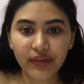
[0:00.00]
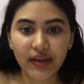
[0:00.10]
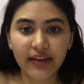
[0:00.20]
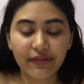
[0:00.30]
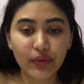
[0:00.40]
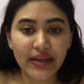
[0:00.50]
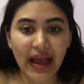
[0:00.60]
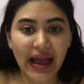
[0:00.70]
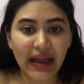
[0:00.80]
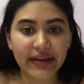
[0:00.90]
if we
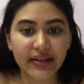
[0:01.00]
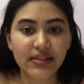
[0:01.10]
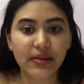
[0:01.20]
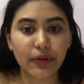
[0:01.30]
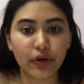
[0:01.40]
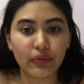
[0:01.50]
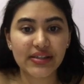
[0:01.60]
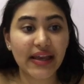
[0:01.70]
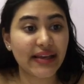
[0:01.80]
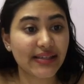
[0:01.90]
had, suppose,
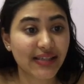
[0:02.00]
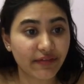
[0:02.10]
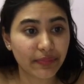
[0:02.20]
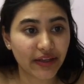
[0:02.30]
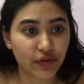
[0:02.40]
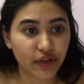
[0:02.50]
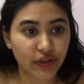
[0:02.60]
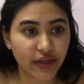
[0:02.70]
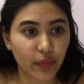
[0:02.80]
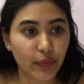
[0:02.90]
a 7x3
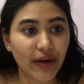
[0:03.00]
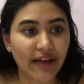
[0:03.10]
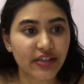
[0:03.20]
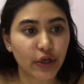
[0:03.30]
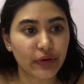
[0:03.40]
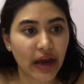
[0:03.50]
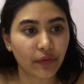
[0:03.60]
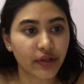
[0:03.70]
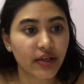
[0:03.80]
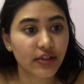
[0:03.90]
grid, we would have to go
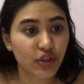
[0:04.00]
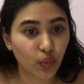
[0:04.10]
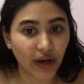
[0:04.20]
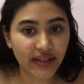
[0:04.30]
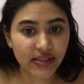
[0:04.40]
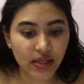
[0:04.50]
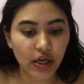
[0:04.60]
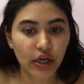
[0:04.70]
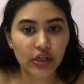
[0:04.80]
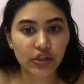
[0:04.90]
down twice.
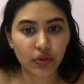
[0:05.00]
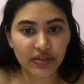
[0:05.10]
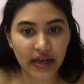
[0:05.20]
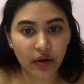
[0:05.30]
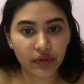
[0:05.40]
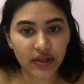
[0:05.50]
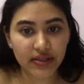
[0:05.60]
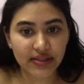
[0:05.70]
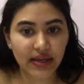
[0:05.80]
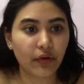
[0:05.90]
So down,
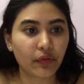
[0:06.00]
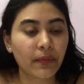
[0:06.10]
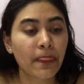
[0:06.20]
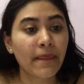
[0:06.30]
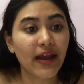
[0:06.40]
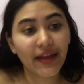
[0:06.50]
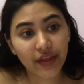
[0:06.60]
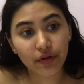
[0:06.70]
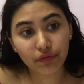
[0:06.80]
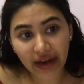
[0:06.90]
down, and
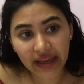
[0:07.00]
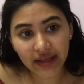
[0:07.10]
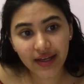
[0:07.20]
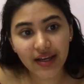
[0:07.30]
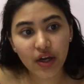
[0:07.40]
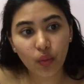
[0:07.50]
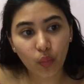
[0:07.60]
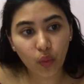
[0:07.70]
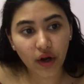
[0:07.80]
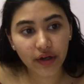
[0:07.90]
then right
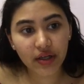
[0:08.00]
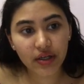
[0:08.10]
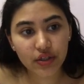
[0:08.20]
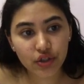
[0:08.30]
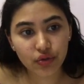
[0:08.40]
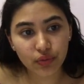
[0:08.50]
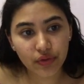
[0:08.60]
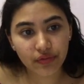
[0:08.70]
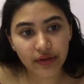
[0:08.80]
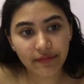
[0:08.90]
1, 2,
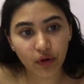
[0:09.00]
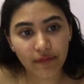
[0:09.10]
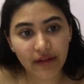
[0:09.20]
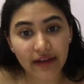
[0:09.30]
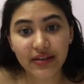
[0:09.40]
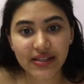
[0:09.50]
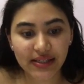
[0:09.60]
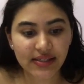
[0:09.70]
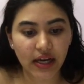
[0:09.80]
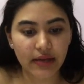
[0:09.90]
3, 4, 5, 6
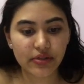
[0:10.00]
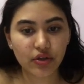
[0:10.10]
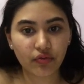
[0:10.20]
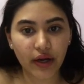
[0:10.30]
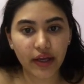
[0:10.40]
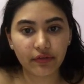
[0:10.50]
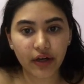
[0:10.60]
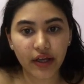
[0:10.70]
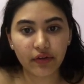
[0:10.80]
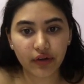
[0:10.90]
times. Right,
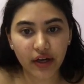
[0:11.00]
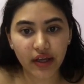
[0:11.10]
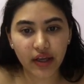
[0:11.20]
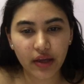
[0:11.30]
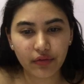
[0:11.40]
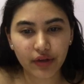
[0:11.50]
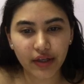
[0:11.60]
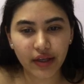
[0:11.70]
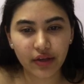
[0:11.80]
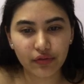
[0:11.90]
right, right,
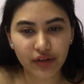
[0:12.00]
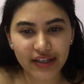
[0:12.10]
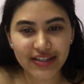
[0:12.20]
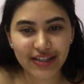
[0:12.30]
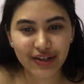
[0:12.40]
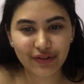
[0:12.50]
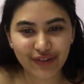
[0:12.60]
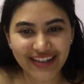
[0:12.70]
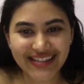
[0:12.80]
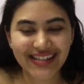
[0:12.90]
right, right,
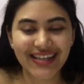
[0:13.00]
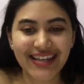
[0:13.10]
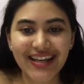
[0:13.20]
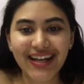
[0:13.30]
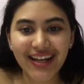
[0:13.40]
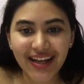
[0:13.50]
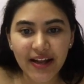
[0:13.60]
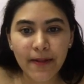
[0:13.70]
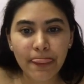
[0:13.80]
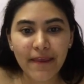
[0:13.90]
right.
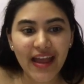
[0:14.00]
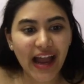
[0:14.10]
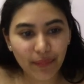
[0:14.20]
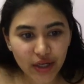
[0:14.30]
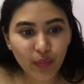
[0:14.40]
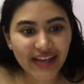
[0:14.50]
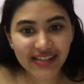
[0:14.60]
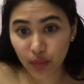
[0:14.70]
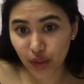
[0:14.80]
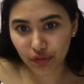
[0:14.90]
How many ways
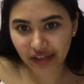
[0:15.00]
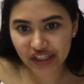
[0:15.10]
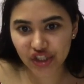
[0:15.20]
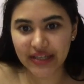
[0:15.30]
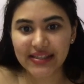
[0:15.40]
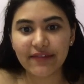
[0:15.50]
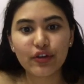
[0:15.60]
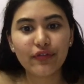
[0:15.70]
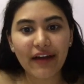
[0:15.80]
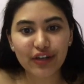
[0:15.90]
can we arrange this? If
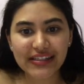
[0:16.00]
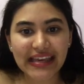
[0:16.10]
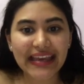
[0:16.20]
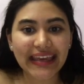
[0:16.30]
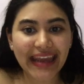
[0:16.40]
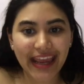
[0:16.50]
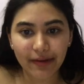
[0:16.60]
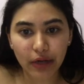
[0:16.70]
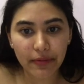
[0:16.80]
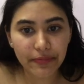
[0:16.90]
you've ever taken a
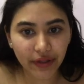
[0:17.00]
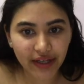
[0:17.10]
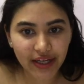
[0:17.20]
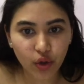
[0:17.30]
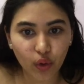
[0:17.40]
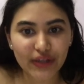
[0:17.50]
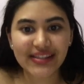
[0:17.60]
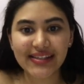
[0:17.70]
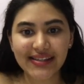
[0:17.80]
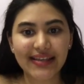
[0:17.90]
probability course,
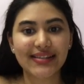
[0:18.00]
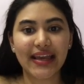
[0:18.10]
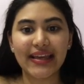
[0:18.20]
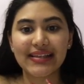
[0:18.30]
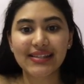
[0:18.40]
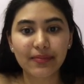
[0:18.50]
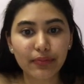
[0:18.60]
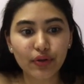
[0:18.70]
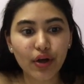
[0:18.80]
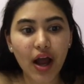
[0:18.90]
this is a
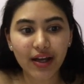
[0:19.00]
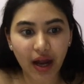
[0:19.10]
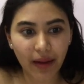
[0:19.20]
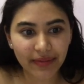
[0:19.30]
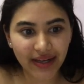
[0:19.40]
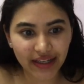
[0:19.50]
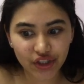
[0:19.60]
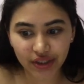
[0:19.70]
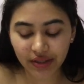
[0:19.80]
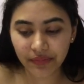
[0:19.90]
simple
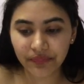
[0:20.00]
combination.